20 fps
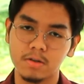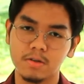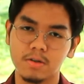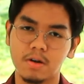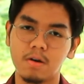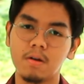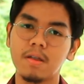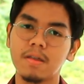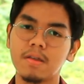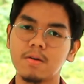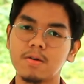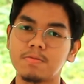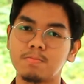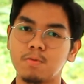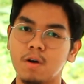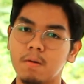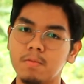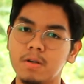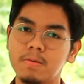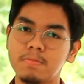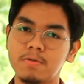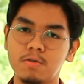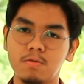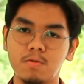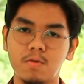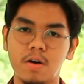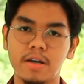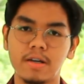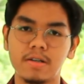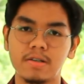all those problems
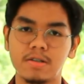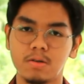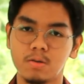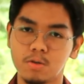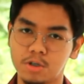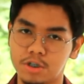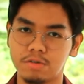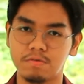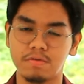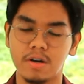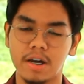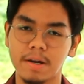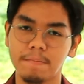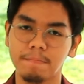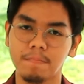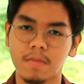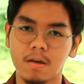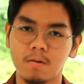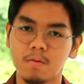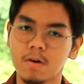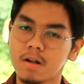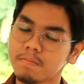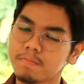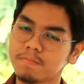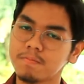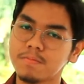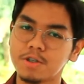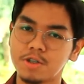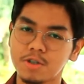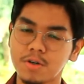require a solution, right? Well,
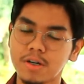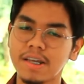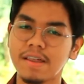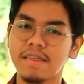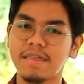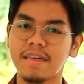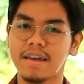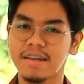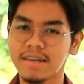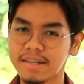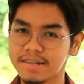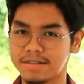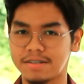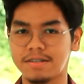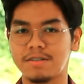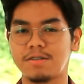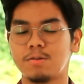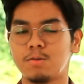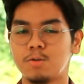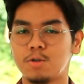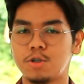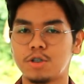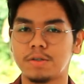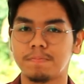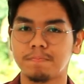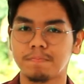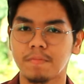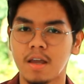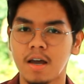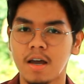surely there is a solution.
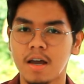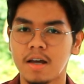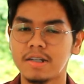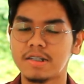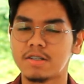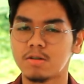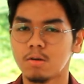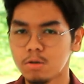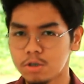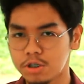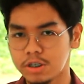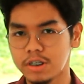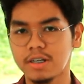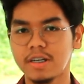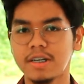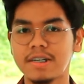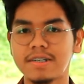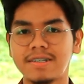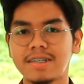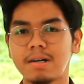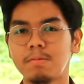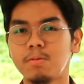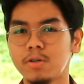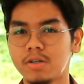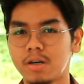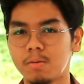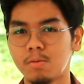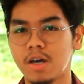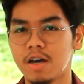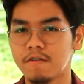The solution is
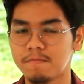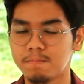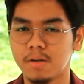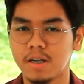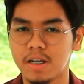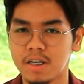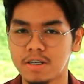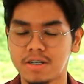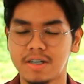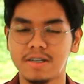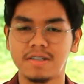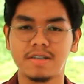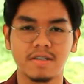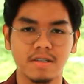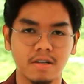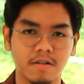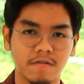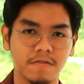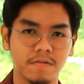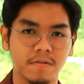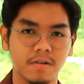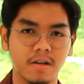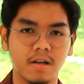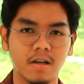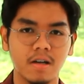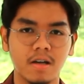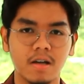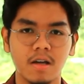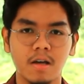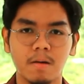WWF Malaysia itself.
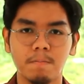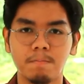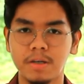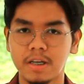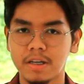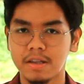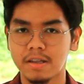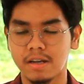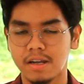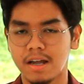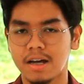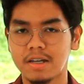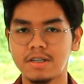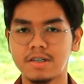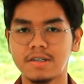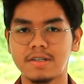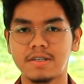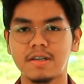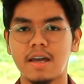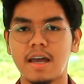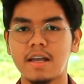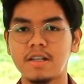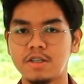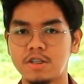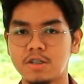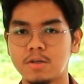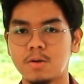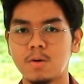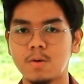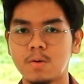Being the largest
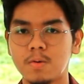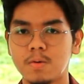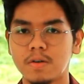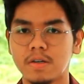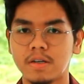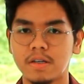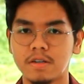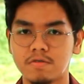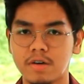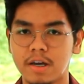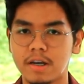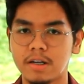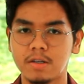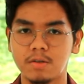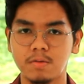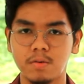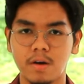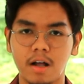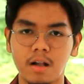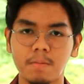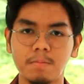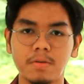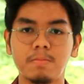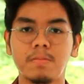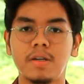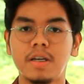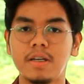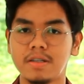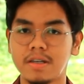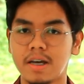NGO in trying to help the
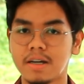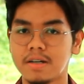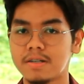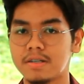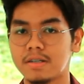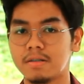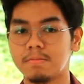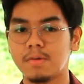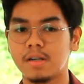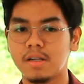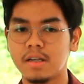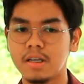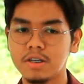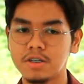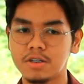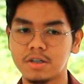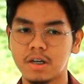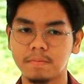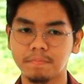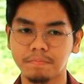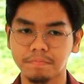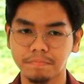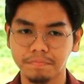Malayan tigers in Malaysia,